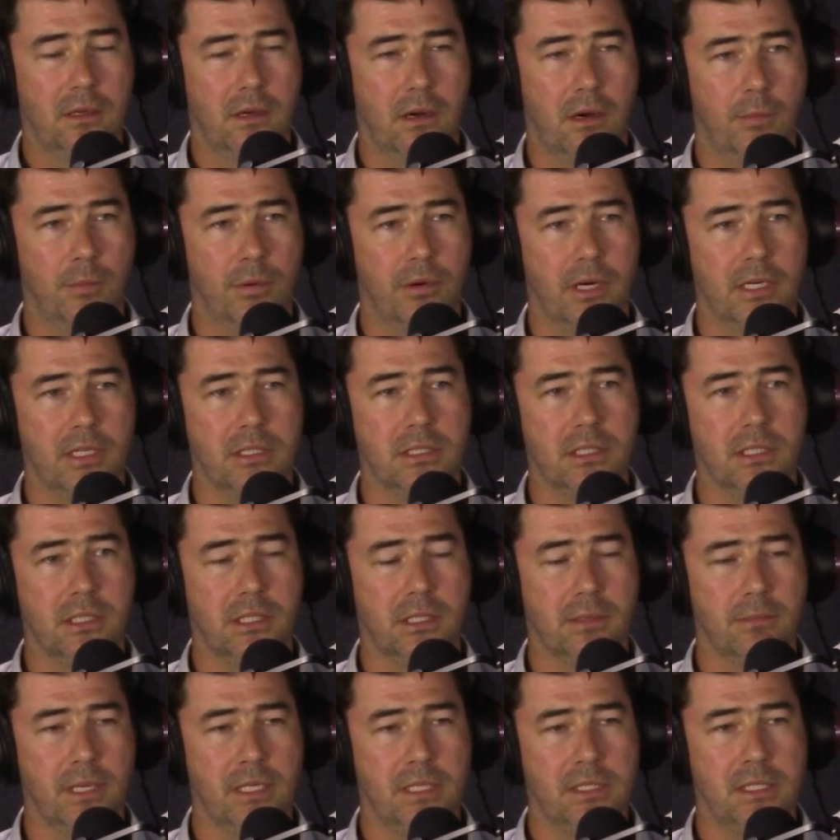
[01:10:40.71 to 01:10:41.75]
operationally
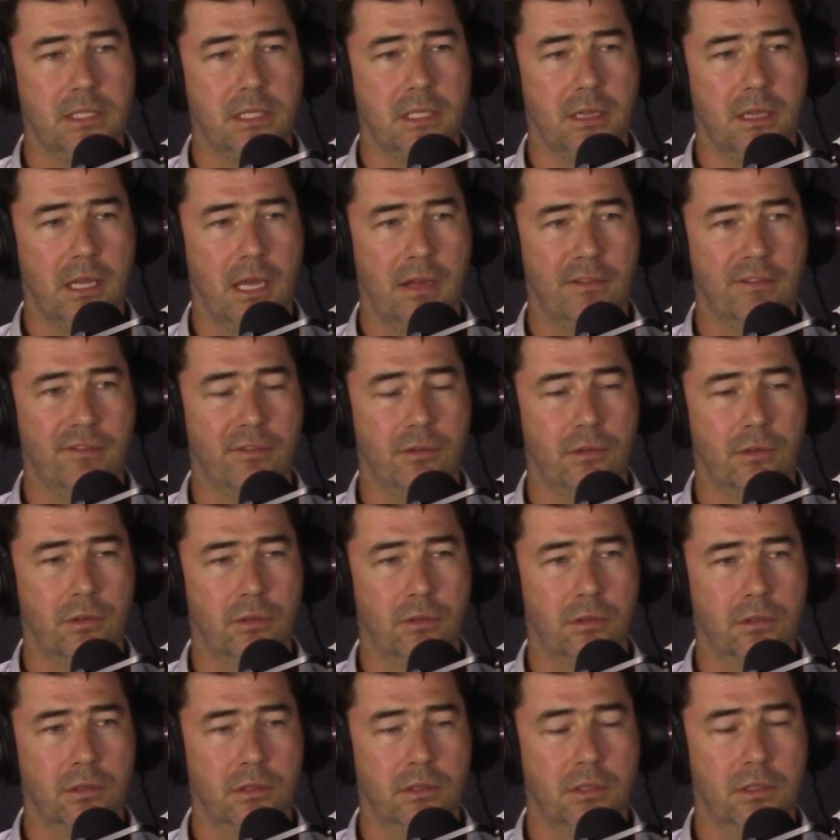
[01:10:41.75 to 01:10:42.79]
committed and
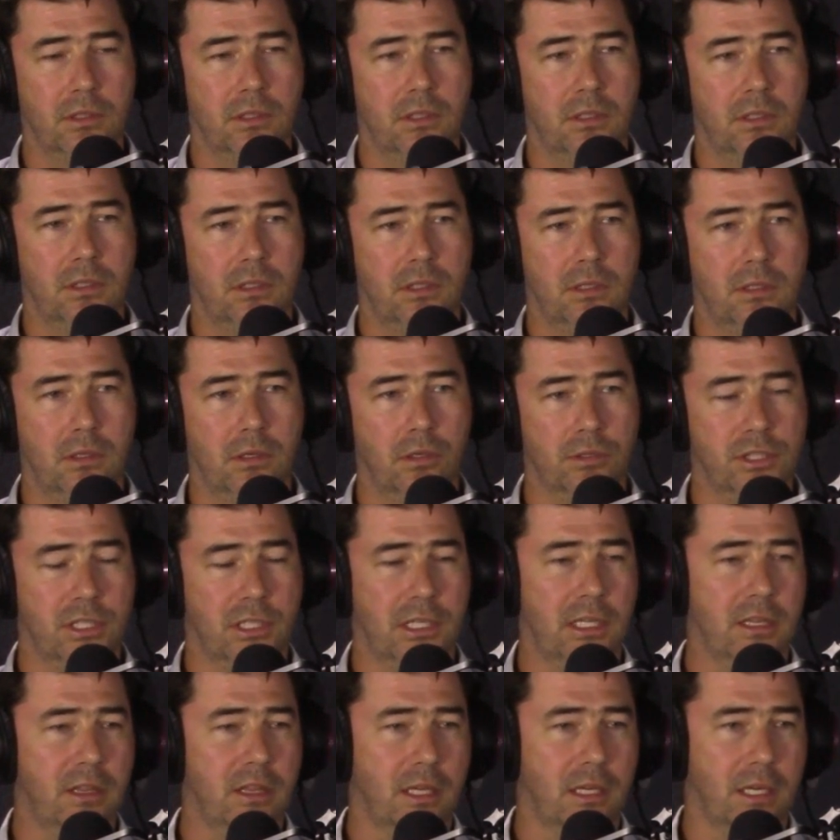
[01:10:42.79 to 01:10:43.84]
therefore
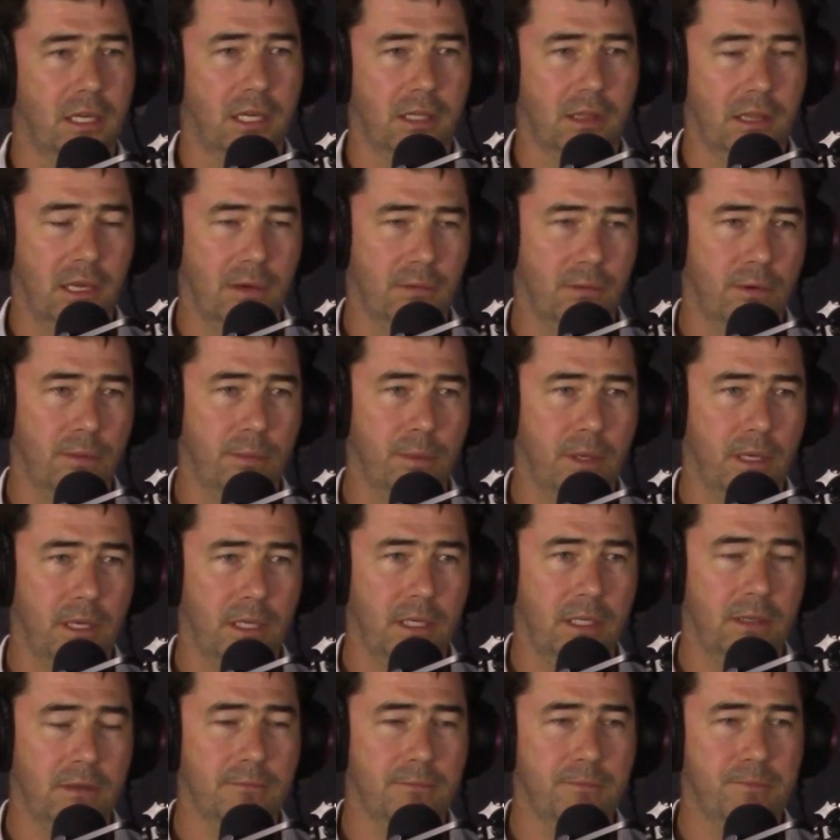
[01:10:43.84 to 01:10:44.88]
logically thinking there would
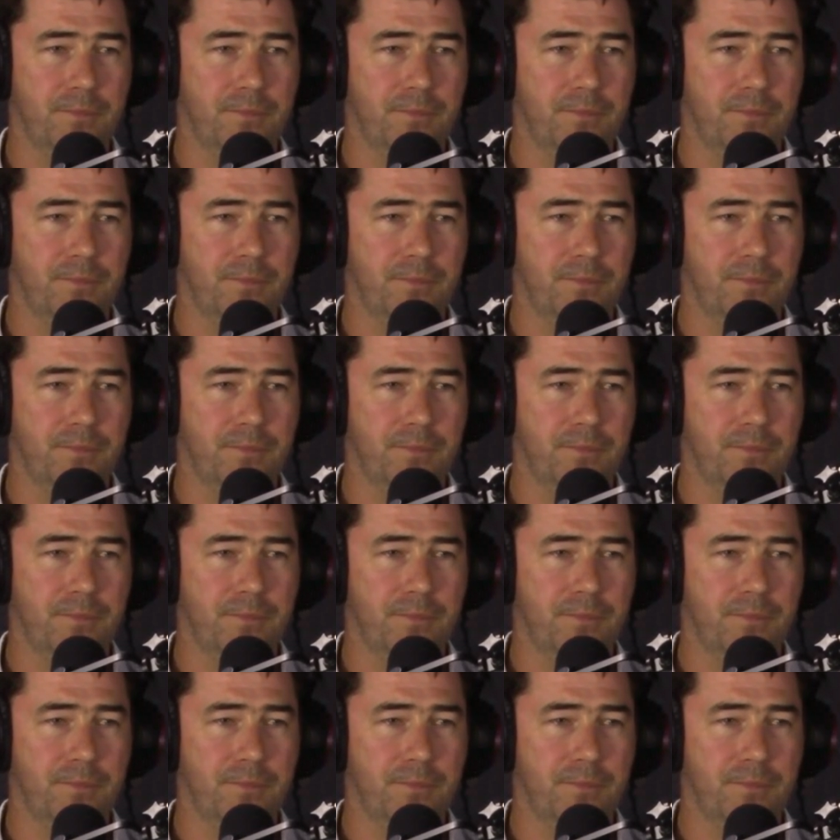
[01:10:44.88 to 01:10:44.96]
be